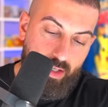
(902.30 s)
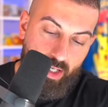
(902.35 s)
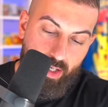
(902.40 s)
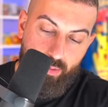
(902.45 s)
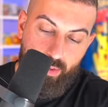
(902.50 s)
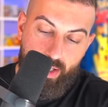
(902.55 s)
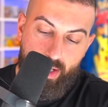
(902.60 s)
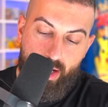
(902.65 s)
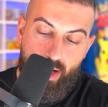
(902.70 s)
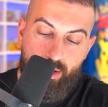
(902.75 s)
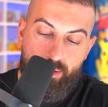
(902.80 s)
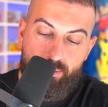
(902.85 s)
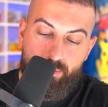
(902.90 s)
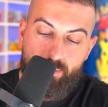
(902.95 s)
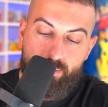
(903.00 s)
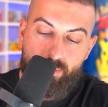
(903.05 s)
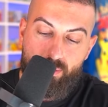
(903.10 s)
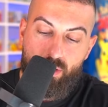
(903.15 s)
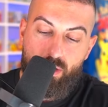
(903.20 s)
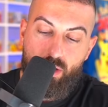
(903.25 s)
Here we go.
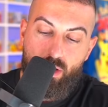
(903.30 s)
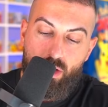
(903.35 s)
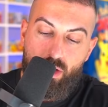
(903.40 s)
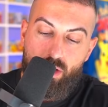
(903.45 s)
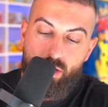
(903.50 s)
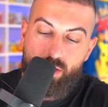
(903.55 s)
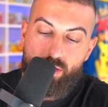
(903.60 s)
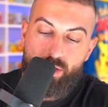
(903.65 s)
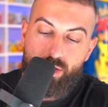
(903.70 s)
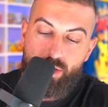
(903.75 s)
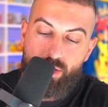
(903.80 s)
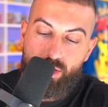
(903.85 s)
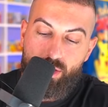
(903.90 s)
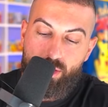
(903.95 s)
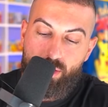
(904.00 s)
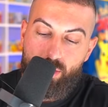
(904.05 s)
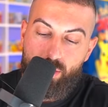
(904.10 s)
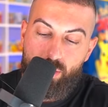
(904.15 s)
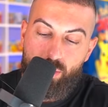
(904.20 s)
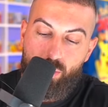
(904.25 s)

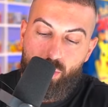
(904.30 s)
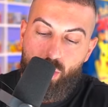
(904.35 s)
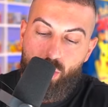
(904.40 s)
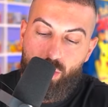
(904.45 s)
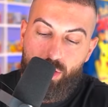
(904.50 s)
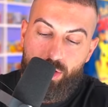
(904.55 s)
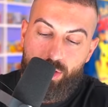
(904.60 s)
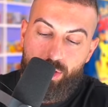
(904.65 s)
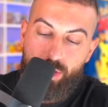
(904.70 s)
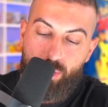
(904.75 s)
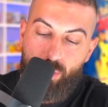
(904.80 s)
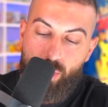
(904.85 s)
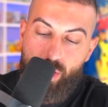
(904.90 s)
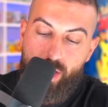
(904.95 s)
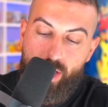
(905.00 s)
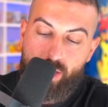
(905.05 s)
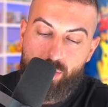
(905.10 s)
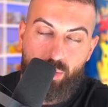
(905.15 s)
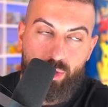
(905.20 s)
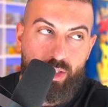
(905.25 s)
Two, only three,
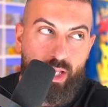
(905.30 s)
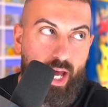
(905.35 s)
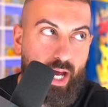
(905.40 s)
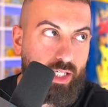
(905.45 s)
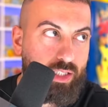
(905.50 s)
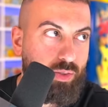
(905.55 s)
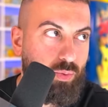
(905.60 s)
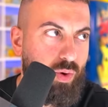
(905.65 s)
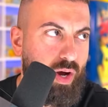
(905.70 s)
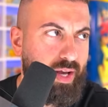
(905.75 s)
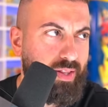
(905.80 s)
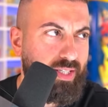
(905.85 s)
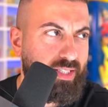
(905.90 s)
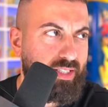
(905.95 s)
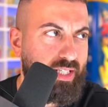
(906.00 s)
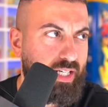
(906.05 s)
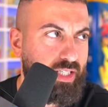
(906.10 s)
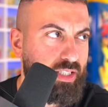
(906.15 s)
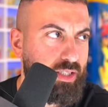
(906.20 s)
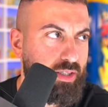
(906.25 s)
because we're in the X and Y. This
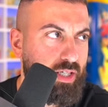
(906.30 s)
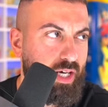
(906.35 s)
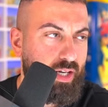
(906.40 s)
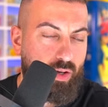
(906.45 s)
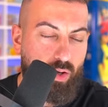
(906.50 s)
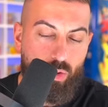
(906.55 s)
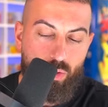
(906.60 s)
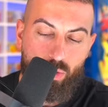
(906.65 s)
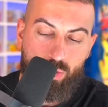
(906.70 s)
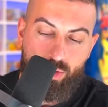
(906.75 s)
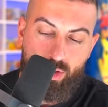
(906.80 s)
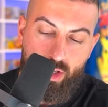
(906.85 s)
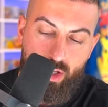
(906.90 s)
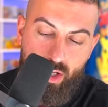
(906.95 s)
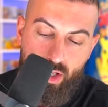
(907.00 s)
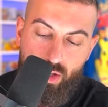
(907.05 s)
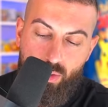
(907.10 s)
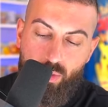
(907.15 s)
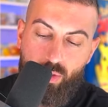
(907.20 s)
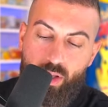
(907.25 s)
is actually kind of old.
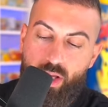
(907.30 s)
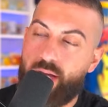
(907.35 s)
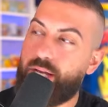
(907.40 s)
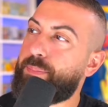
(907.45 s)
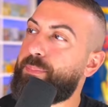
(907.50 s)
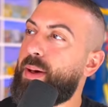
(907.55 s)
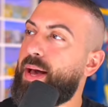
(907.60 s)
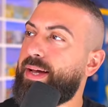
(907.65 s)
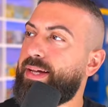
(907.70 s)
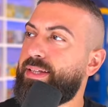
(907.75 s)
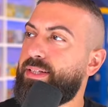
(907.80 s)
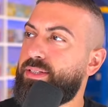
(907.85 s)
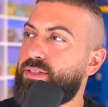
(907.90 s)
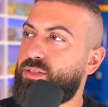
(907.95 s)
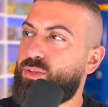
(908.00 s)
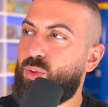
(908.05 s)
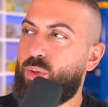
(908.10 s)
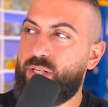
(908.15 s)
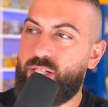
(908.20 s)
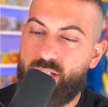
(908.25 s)
We're like back in
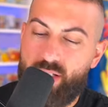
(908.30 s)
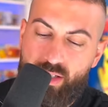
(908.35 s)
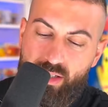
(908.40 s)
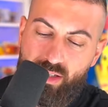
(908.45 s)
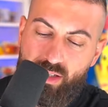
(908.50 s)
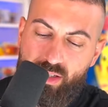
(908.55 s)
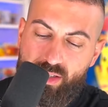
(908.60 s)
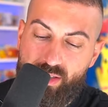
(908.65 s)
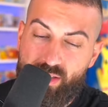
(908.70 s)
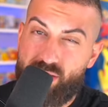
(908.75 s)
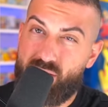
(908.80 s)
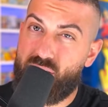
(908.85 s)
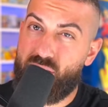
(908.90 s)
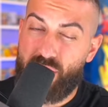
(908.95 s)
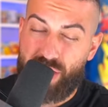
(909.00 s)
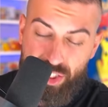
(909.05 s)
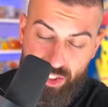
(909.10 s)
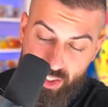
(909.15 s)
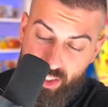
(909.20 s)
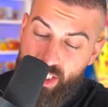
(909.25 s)
twenty
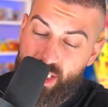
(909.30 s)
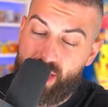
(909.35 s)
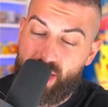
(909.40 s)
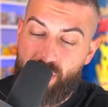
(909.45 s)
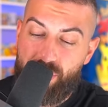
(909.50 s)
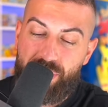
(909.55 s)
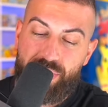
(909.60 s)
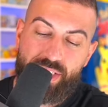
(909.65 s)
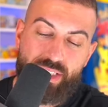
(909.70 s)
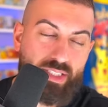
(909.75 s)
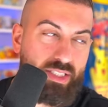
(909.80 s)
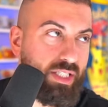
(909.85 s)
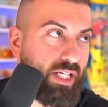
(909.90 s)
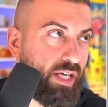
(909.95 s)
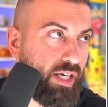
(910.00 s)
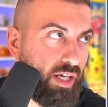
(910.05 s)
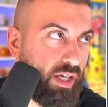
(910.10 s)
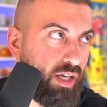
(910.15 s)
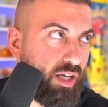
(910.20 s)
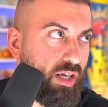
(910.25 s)
sixteen, I want to
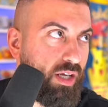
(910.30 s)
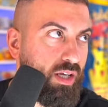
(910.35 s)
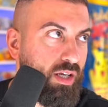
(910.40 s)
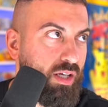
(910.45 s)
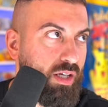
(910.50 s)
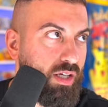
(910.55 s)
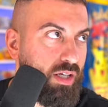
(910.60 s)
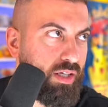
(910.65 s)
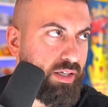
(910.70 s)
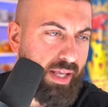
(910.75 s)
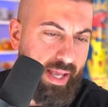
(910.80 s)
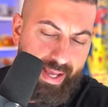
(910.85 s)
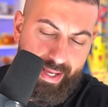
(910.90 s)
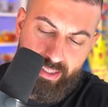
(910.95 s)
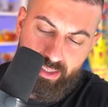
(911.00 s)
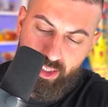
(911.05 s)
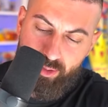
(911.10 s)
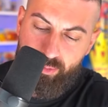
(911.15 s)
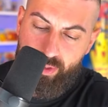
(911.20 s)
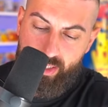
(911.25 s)
say.
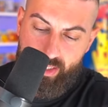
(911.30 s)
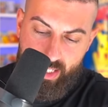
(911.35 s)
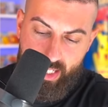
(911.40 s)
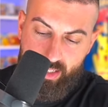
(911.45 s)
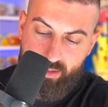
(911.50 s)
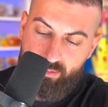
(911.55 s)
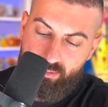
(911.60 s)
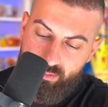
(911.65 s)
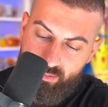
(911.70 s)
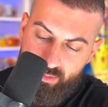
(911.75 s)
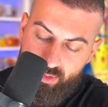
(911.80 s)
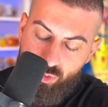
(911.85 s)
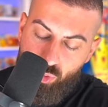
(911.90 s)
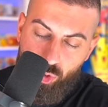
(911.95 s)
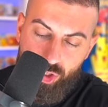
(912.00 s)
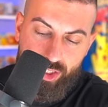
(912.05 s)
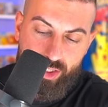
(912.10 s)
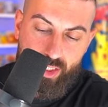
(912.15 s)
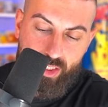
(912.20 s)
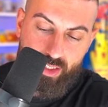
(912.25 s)
Yeah, something like that.
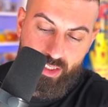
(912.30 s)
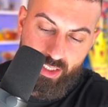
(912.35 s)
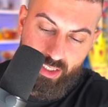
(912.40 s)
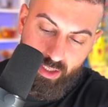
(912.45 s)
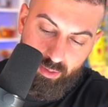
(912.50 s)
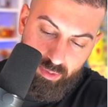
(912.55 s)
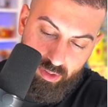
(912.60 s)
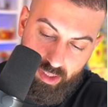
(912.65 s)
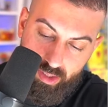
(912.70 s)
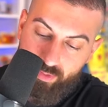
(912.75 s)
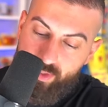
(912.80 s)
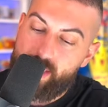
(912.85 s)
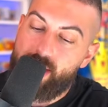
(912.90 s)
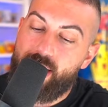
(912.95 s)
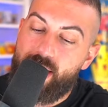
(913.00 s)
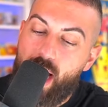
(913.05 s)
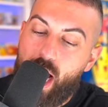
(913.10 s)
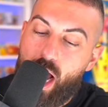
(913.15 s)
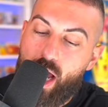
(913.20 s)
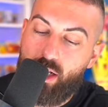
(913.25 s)
twenty sixteen, I believe.
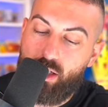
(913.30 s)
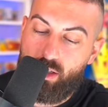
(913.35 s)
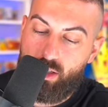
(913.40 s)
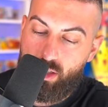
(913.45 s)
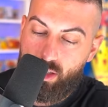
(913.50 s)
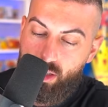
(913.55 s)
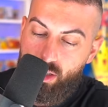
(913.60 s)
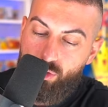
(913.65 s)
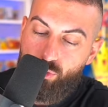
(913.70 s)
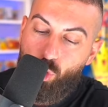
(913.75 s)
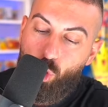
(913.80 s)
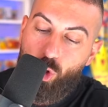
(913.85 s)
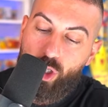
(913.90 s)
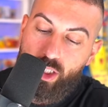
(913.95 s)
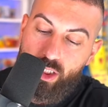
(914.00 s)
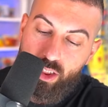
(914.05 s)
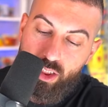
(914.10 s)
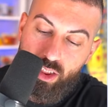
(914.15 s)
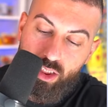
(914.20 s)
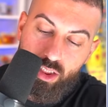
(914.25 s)
C dot.
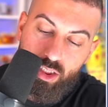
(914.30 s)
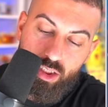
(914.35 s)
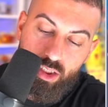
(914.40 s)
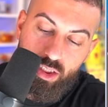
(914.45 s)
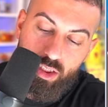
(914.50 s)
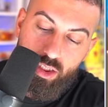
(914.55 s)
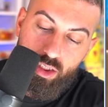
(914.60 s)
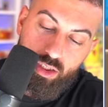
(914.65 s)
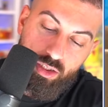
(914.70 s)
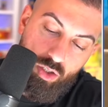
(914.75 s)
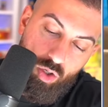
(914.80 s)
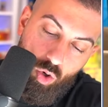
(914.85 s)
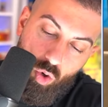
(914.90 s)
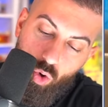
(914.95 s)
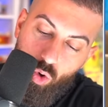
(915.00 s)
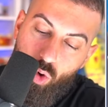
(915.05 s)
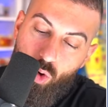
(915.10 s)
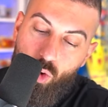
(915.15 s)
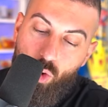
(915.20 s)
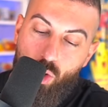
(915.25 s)
Fungus.
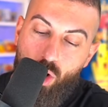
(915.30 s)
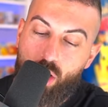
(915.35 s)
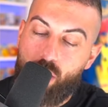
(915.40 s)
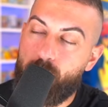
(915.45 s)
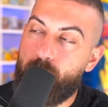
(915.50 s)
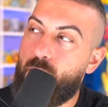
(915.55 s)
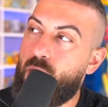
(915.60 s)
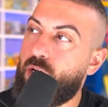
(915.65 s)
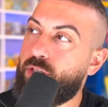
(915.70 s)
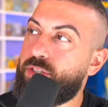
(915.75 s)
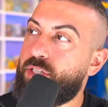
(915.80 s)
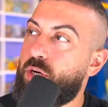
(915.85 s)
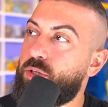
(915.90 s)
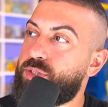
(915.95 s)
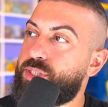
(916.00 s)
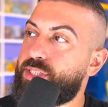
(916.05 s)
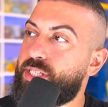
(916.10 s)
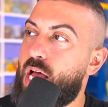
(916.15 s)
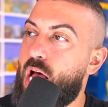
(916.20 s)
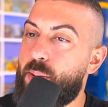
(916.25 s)
Oh, Armaldo
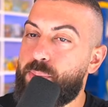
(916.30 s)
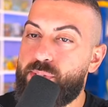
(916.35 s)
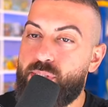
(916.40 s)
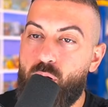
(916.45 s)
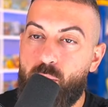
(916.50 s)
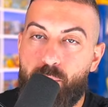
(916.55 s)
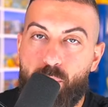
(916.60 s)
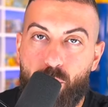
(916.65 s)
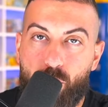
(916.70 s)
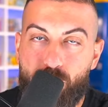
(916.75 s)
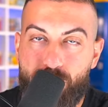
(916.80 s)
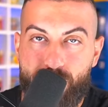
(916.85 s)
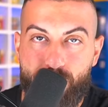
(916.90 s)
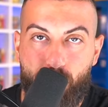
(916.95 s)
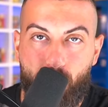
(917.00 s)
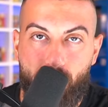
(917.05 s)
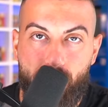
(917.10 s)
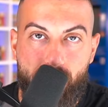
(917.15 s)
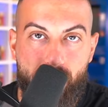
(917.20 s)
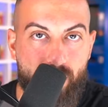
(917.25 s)
stops our pull
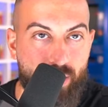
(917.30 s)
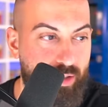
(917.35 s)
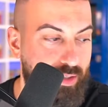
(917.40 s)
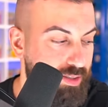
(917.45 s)
spree.